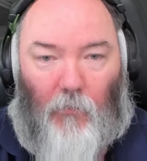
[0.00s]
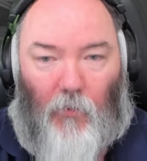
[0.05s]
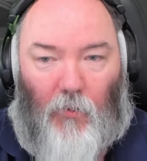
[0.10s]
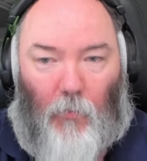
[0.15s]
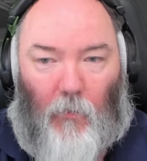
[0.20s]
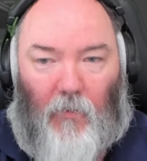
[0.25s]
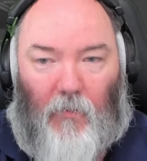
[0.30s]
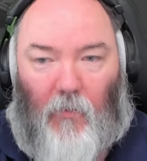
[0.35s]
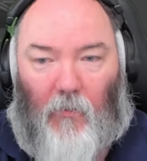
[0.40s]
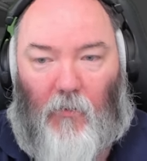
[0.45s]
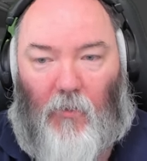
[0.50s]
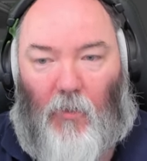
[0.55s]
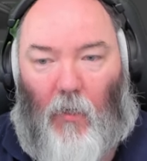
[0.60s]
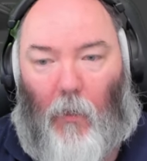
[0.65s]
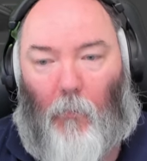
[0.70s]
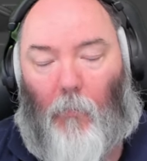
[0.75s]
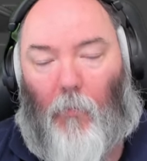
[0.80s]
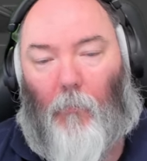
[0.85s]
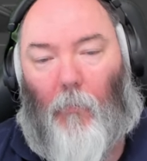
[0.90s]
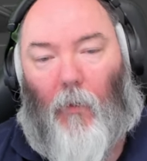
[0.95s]
A few tweaks to the
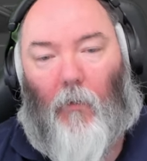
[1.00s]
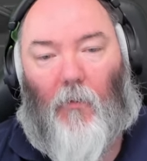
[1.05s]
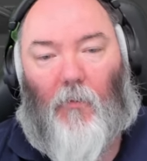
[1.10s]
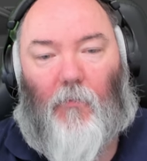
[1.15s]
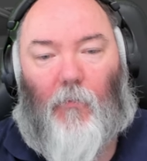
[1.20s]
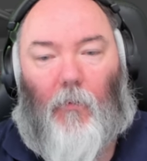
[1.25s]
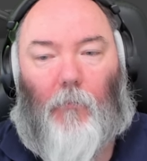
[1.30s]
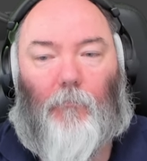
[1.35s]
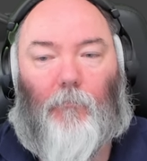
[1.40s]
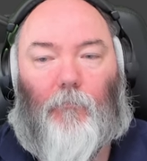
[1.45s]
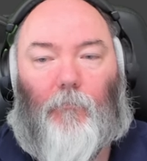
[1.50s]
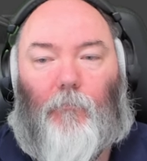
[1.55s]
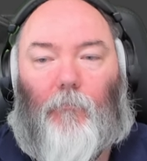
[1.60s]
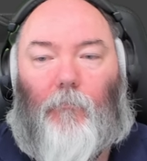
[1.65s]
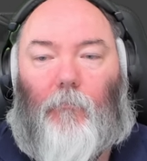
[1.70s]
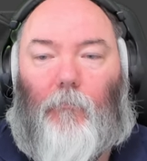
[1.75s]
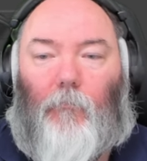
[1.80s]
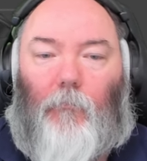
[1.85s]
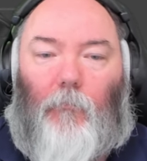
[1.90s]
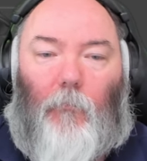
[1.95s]
shape by the looks of it,
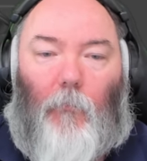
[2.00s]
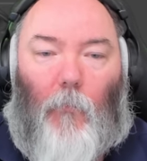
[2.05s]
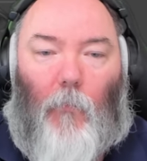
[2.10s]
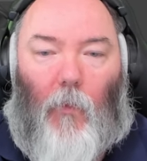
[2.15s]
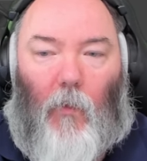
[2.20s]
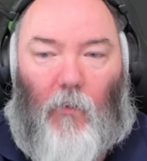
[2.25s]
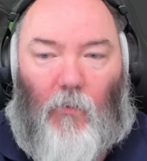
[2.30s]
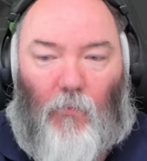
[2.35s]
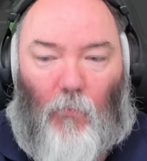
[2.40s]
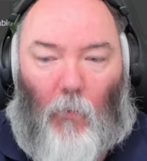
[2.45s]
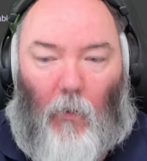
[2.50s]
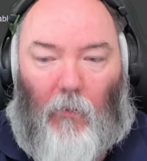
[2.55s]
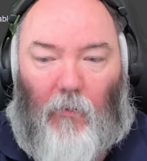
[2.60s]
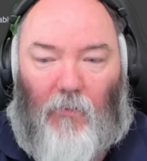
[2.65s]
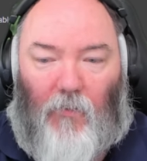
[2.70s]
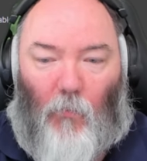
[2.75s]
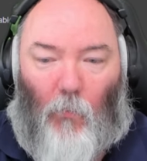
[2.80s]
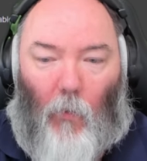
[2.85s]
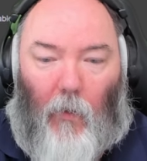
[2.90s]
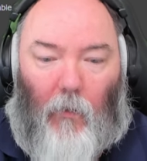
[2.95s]
as
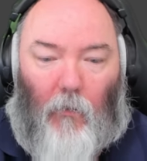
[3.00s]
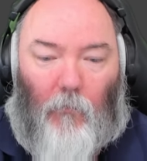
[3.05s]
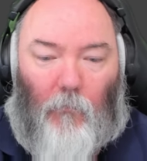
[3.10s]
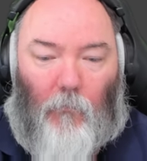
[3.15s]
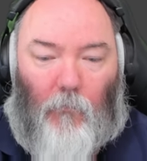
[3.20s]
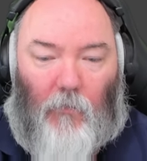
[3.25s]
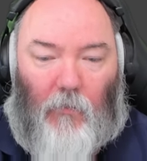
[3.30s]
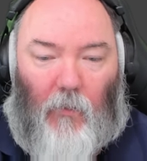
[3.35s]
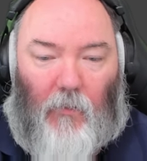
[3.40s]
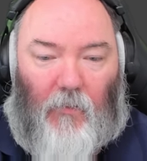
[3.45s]
well as the weight.